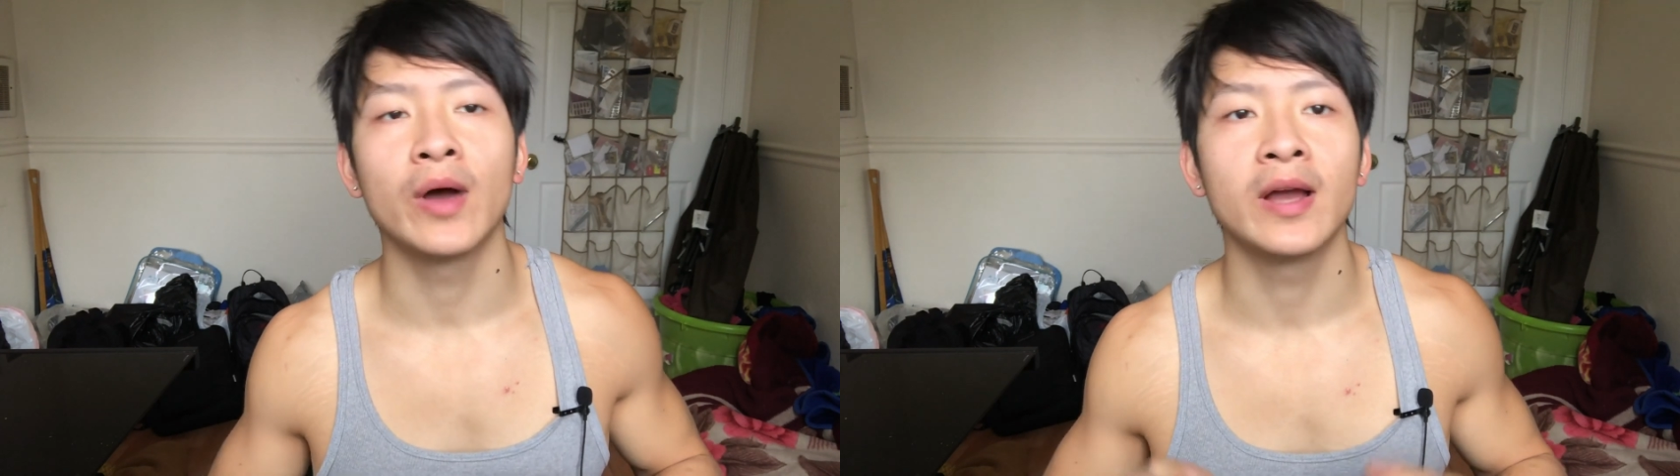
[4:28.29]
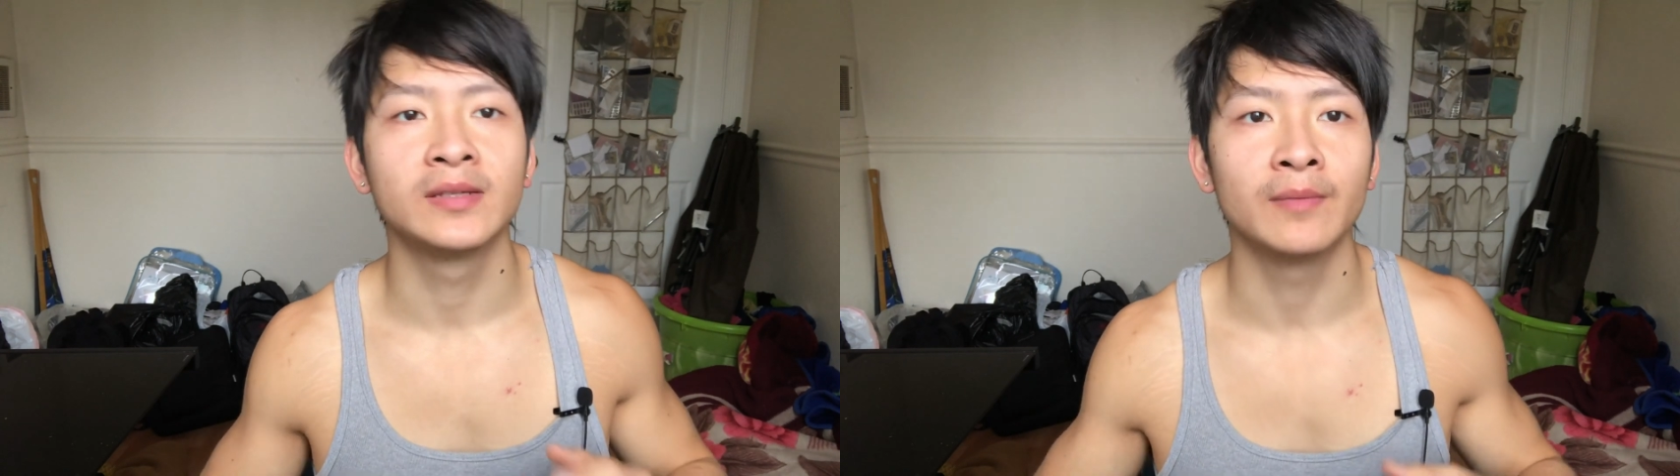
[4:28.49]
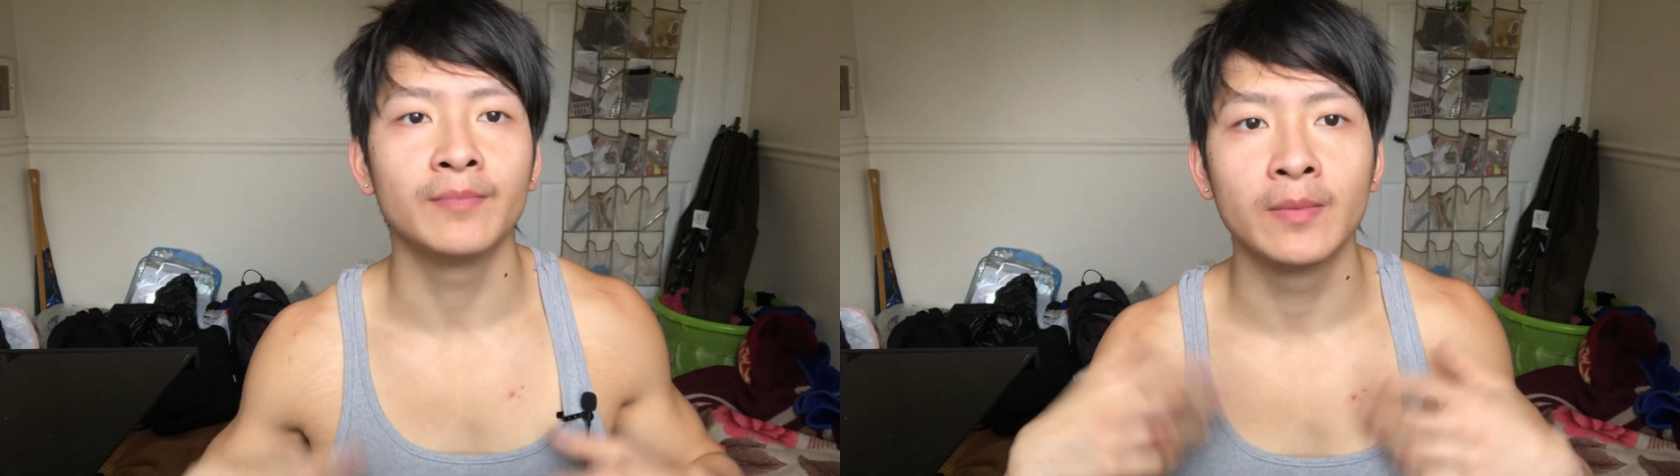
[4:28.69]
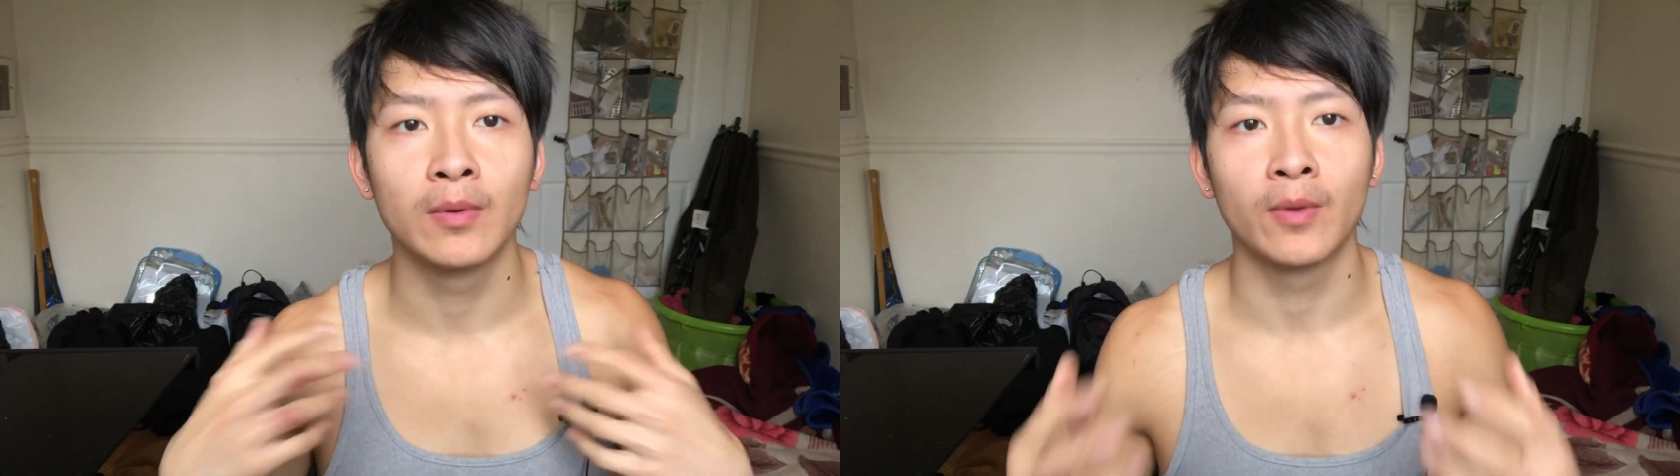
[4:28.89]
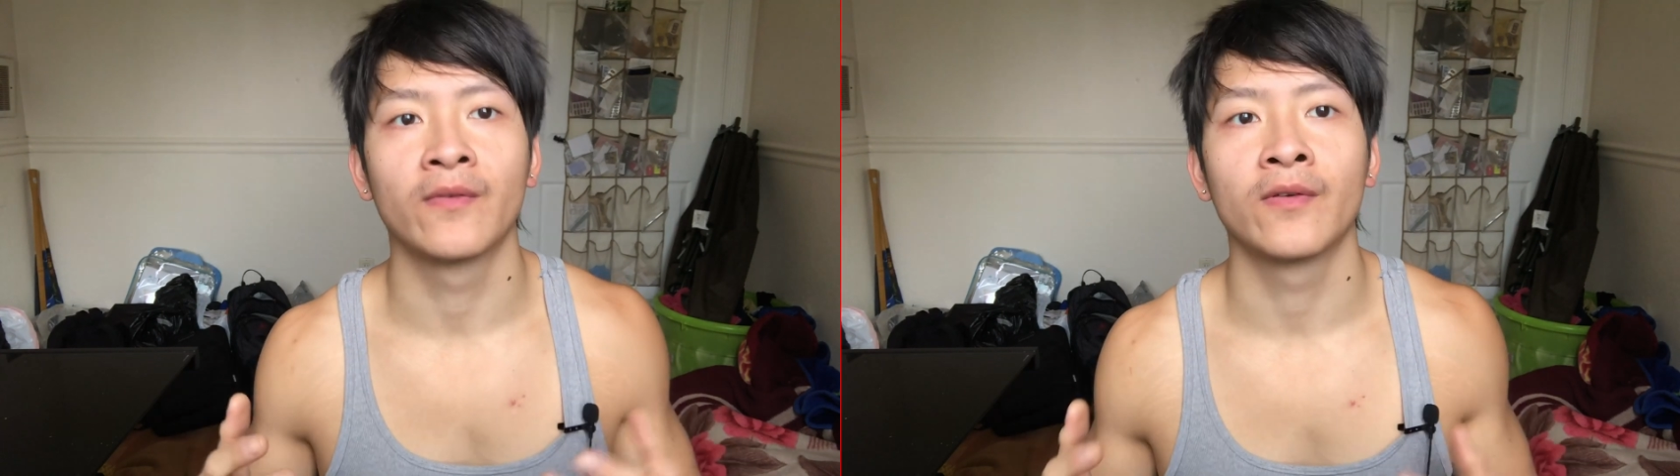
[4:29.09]
why some people
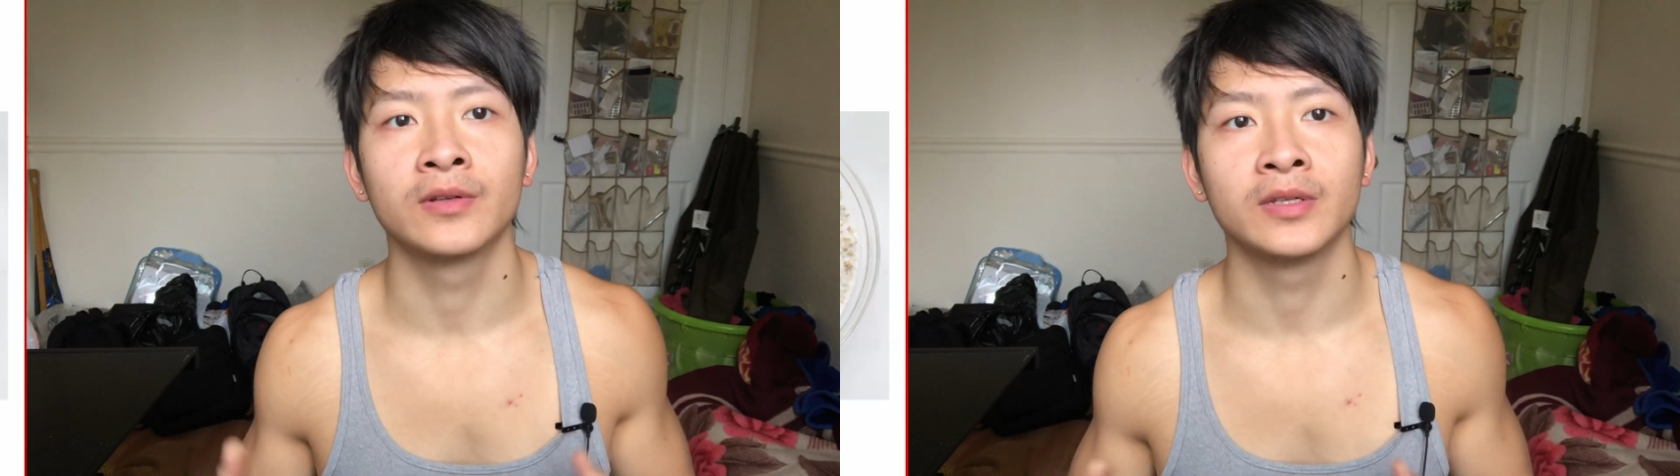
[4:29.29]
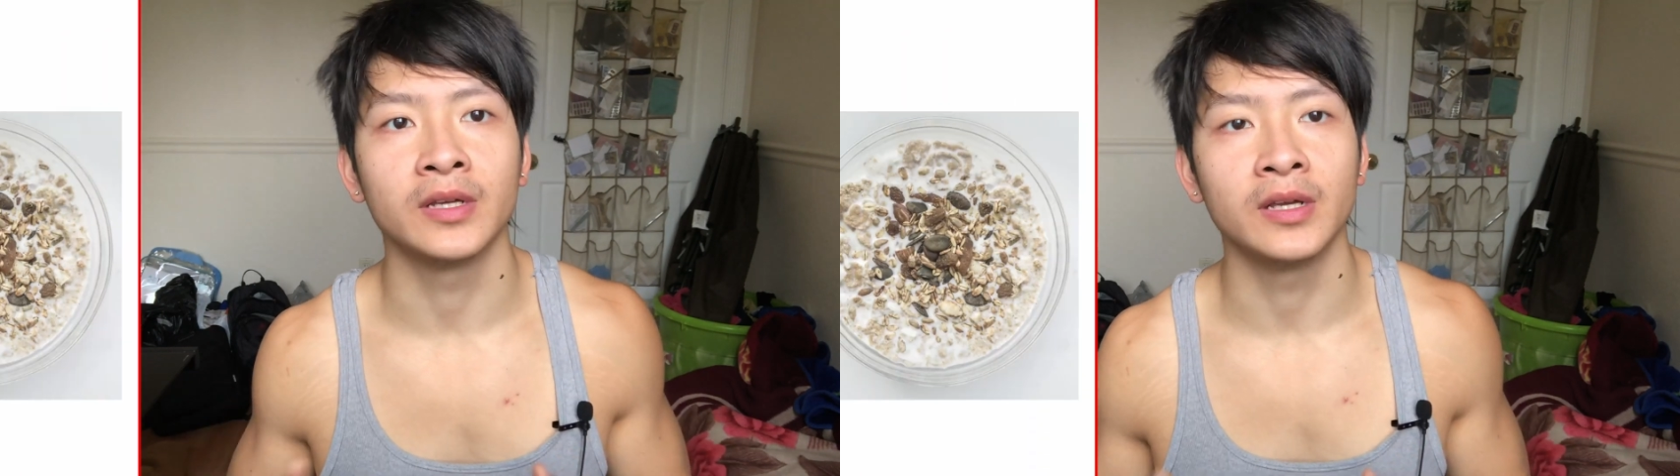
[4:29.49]
prefer to